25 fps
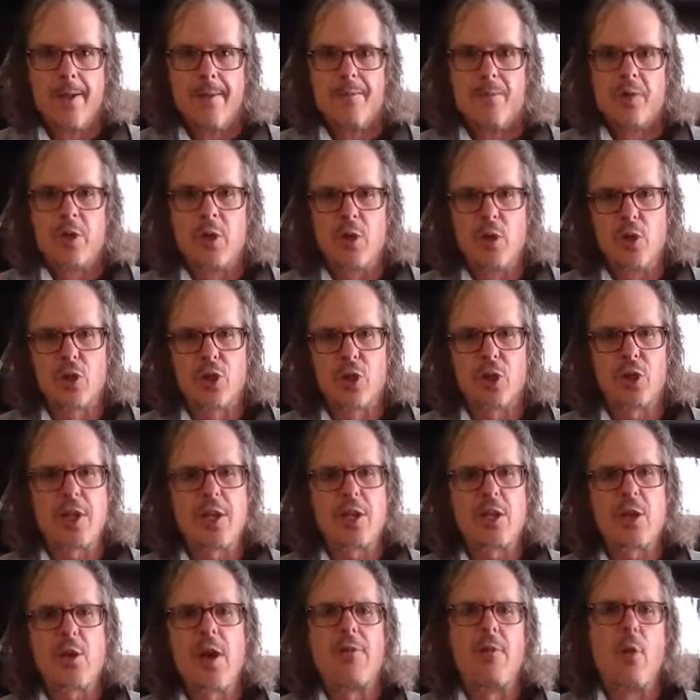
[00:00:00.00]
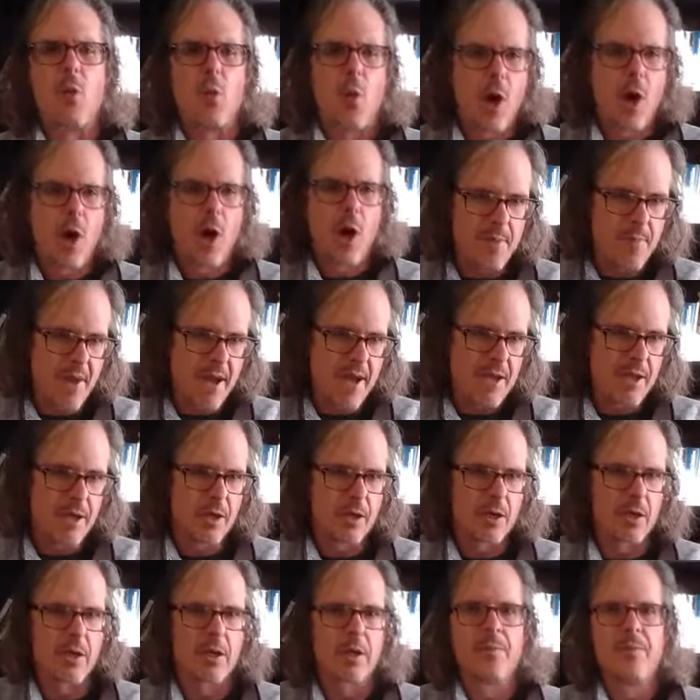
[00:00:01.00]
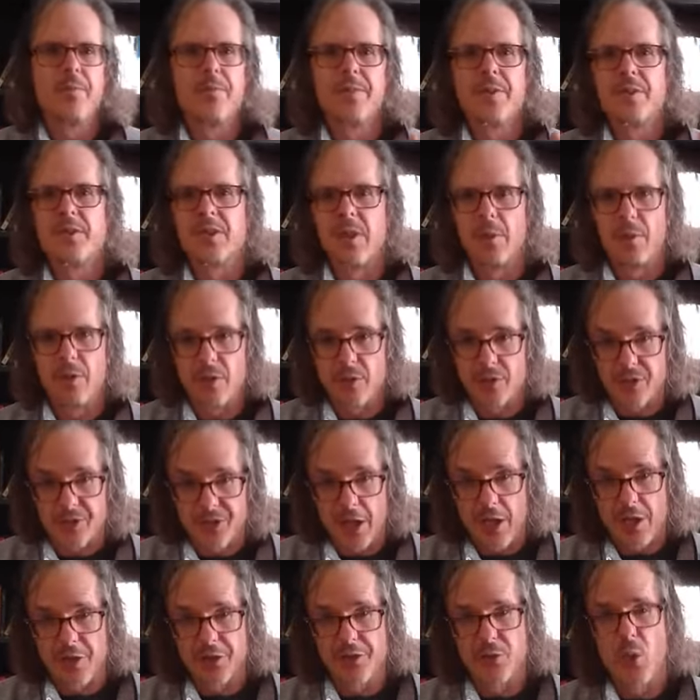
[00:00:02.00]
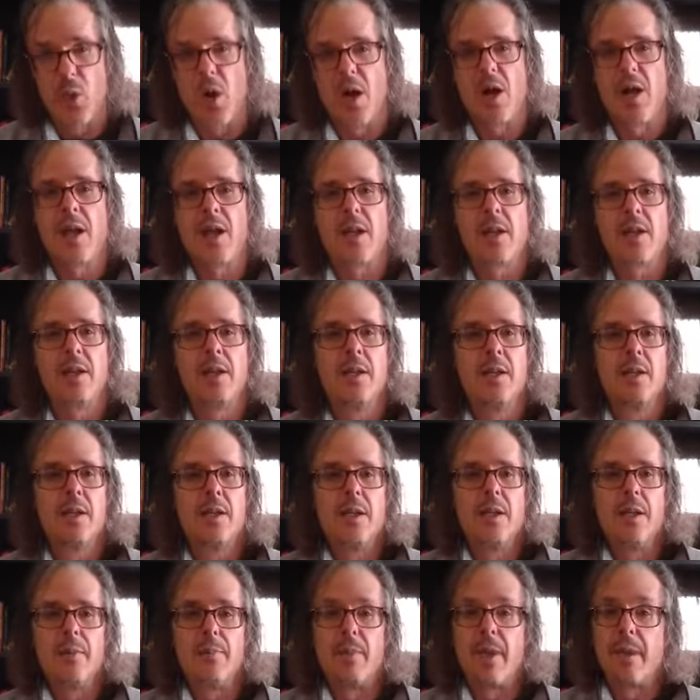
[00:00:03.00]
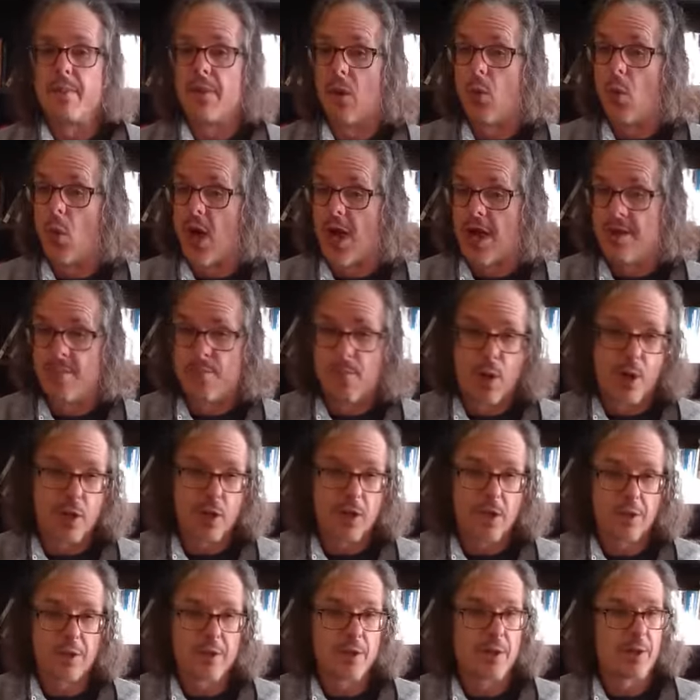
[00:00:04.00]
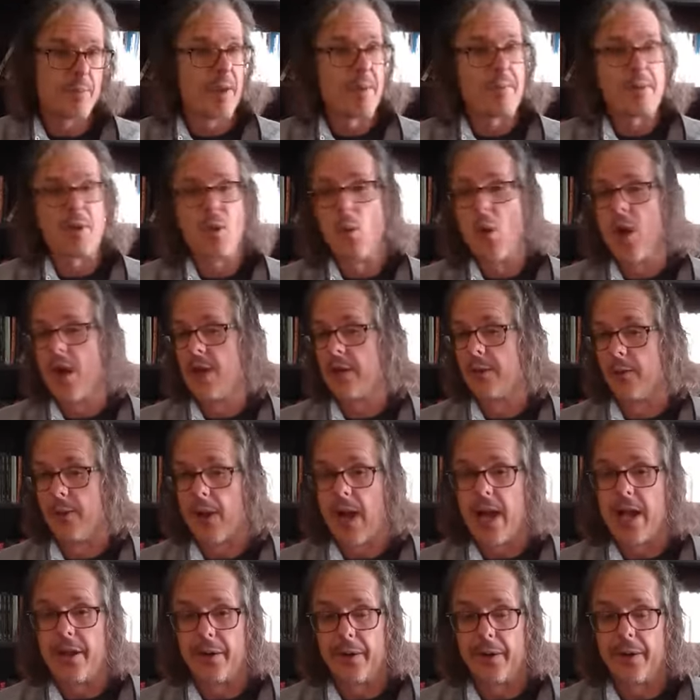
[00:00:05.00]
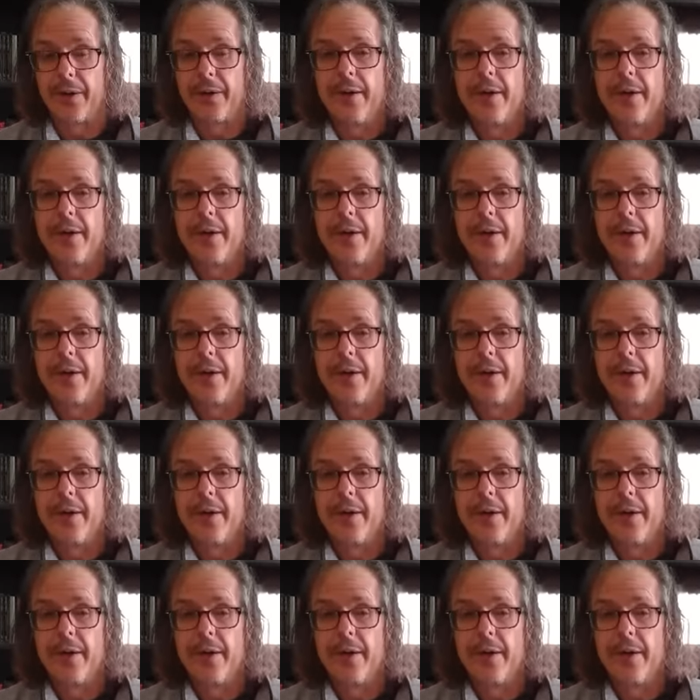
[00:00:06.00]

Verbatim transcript: Usually, you have a winemaker, someone who sells wine, maybe a wine marketer, and maybe a wine writer.